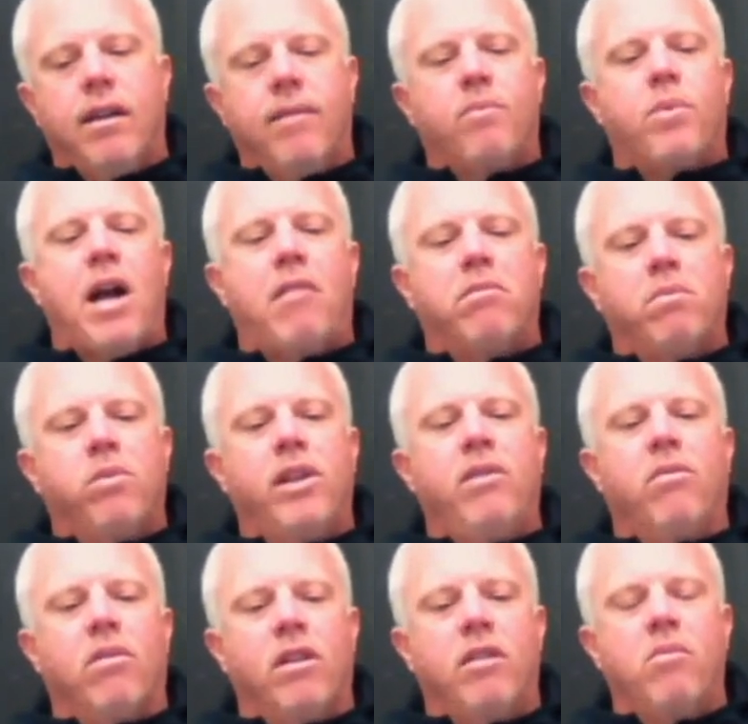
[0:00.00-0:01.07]
and
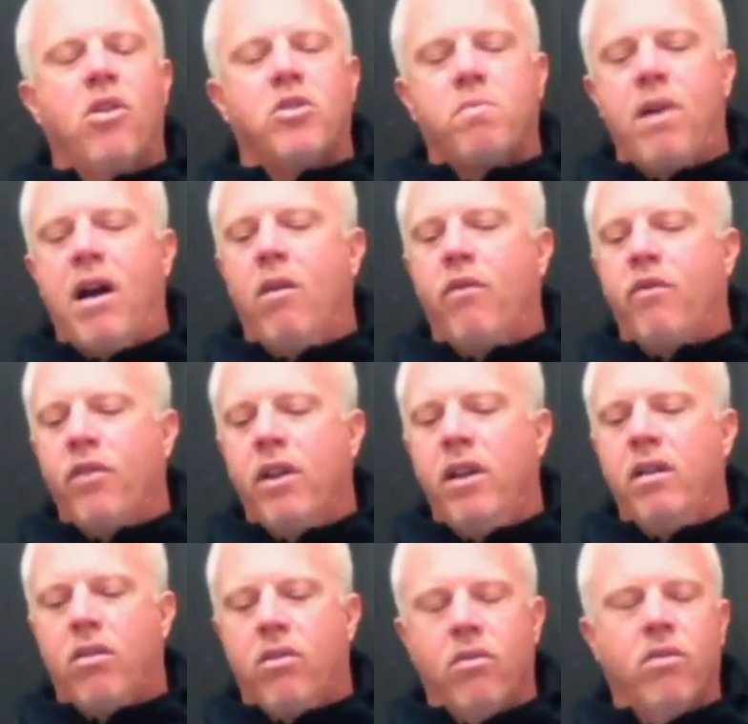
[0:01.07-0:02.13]
probably really most
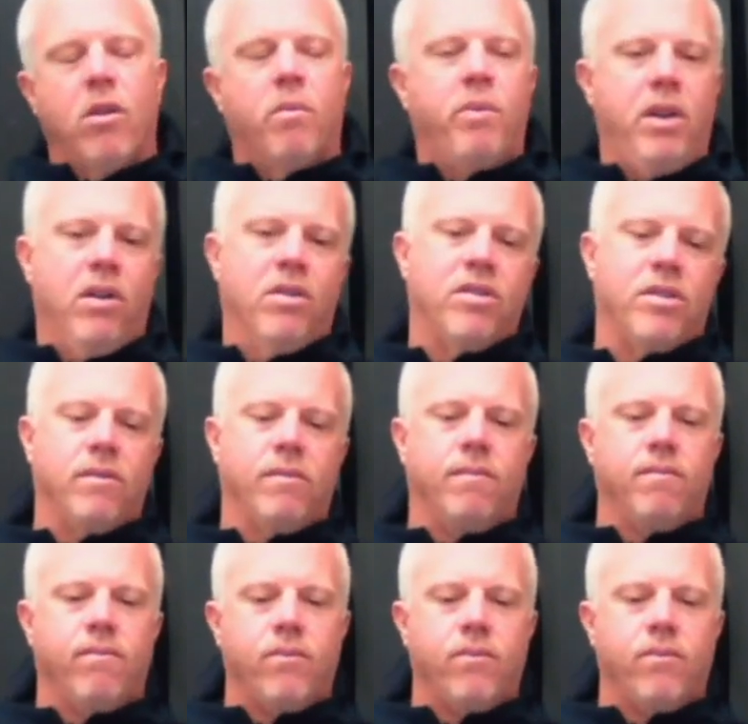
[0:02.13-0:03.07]
powerfully through their peers.